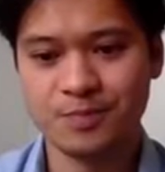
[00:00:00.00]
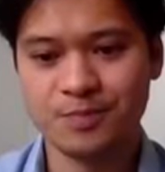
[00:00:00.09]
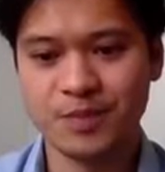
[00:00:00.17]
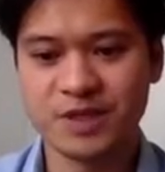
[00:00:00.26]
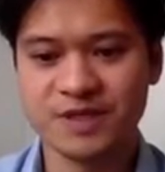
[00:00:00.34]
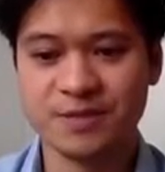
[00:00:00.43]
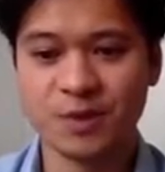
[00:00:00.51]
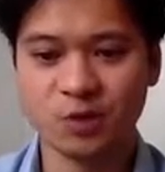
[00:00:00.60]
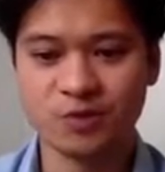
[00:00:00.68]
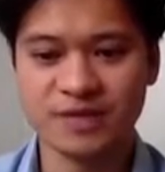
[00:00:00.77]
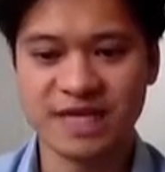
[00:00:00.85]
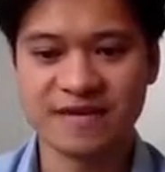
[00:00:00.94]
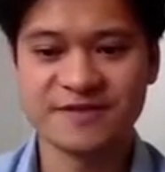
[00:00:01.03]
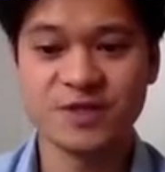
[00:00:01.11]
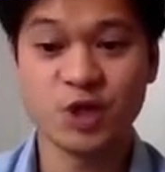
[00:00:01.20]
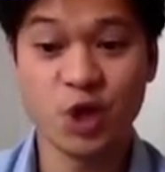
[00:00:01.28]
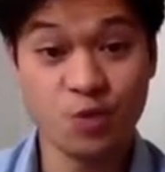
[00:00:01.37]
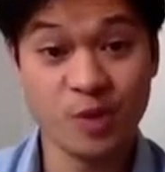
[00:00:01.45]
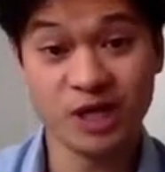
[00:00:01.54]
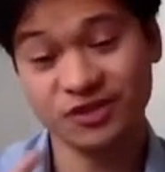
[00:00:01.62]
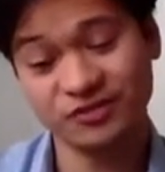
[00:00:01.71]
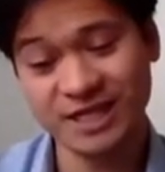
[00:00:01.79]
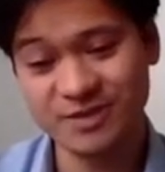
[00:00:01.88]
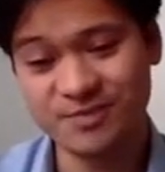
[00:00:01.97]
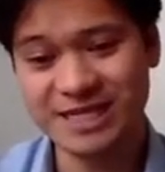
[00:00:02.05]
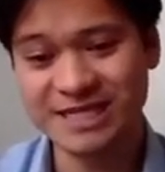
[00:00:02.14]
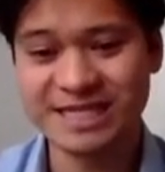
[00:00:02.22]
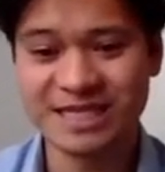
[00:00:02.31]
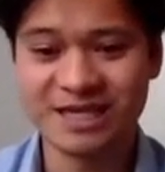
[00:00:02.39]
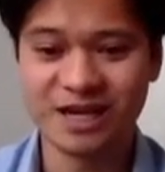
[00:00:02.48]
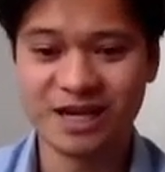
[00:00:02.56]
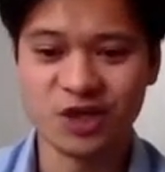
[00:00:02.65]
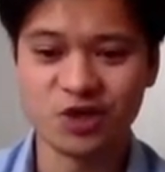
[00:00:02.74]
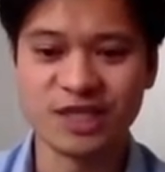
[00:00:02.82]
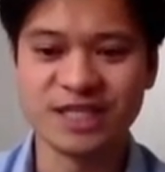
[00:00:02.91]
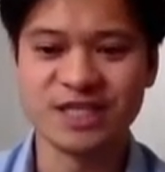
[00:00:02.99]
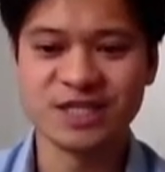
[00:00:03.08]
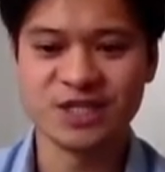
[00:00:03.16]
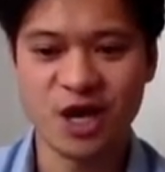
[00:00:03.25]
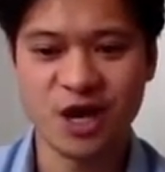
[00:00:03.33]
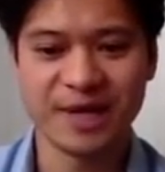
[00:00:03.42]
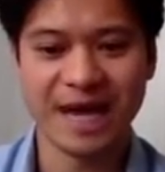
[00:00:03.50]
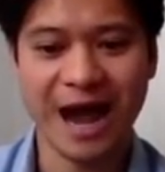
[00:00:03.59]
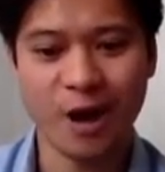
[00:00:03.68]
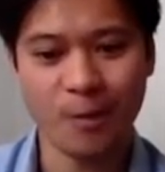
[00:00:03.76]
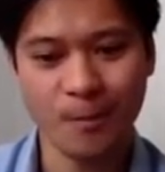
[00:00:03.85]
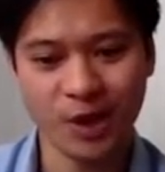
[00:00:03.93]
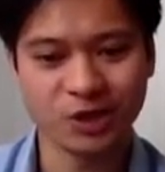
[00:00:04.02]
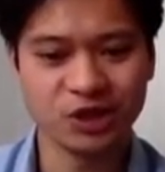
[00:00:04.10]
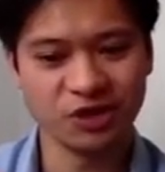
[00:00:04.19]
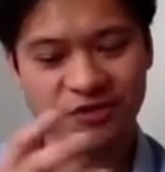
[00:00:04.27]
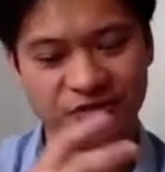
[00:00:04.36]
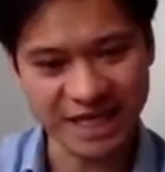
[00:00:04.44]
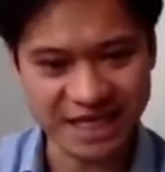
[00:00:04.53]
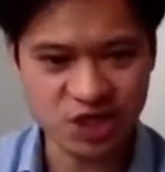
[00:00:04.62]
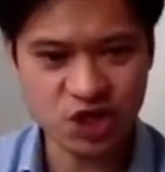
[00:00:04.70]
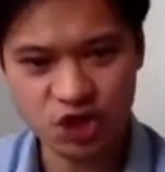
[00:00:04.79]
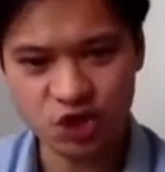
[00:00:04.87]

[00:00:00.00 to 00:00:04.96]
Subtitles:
because the models have so much flexibility. You need to determine how much of each